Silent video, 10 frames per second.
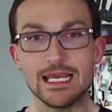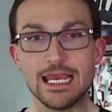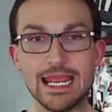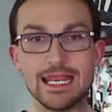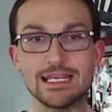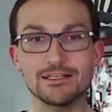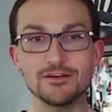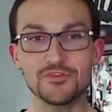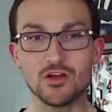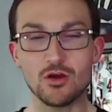And
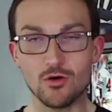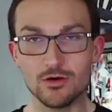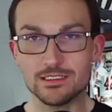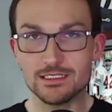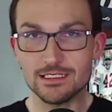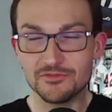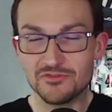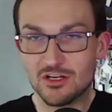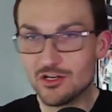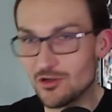of course,
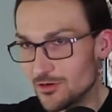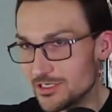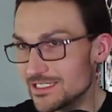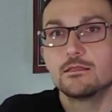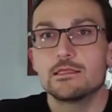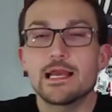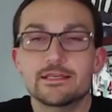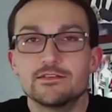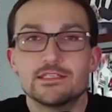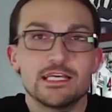the
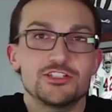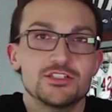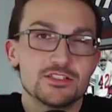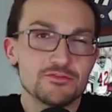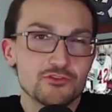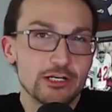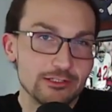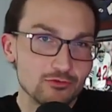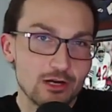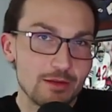accusations of
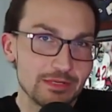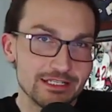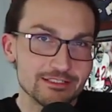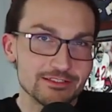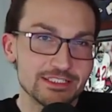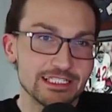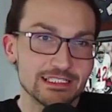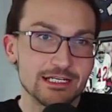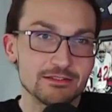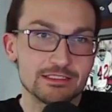cradle robbing are
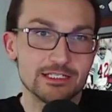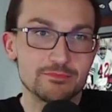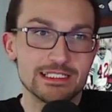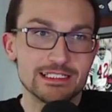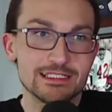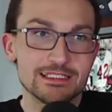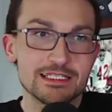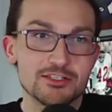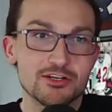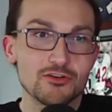still out there because
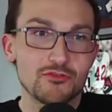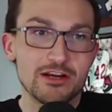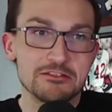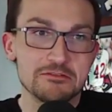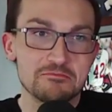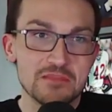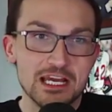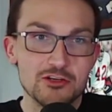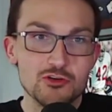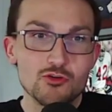his girlfriend,
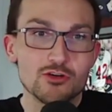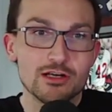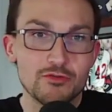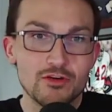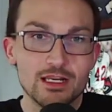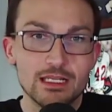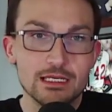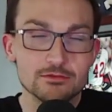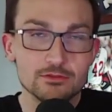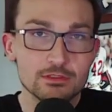Noor
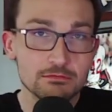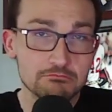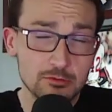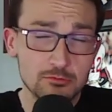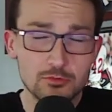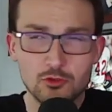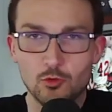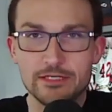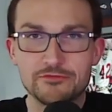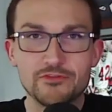Alfallah, who's
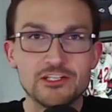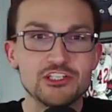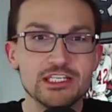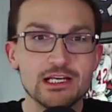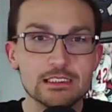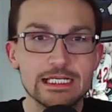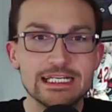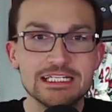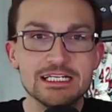quite a fetching young lady,